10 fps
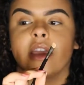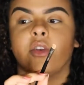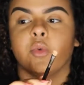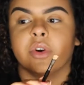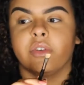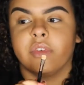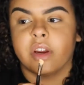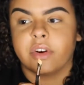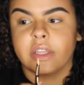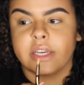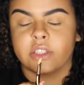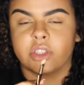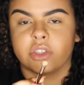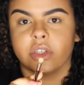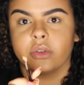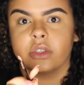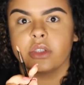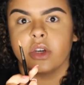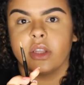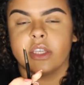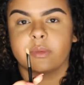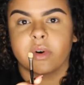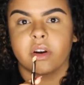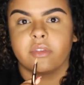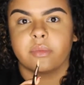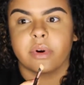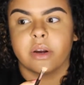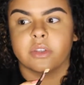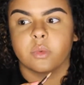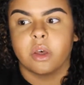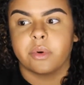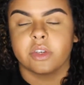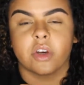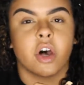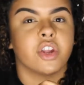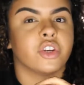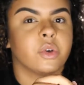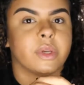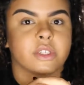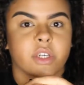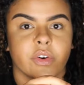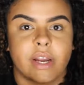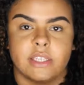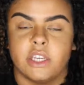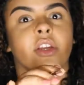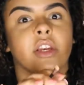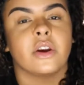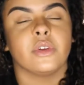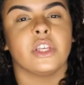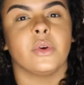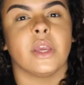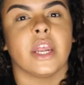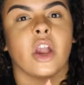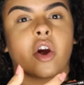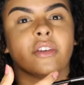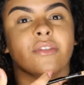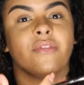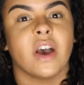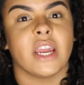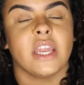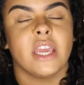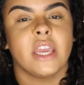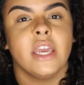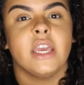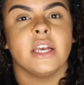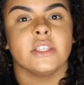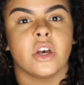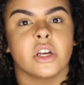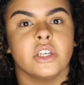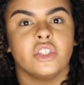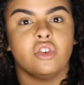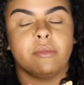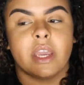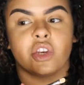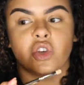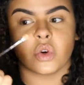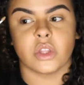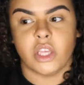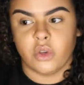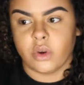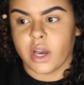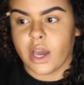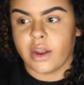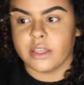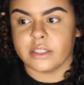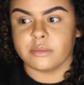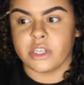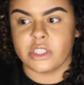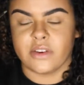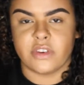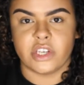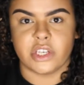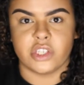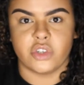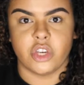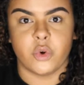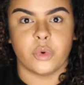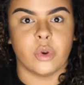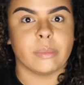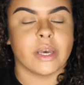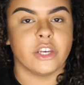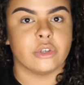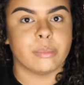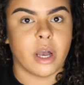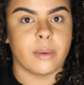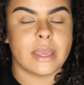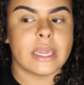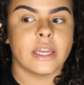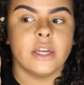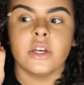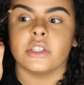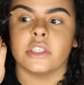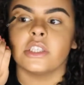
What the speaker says: Again, you want to do very, very light strokes on this part of your brow as well, because all you're doing is correcting. You're not really doing any hard defining, as long as you made sure that you've got as much definition as you could when you applied your pomade.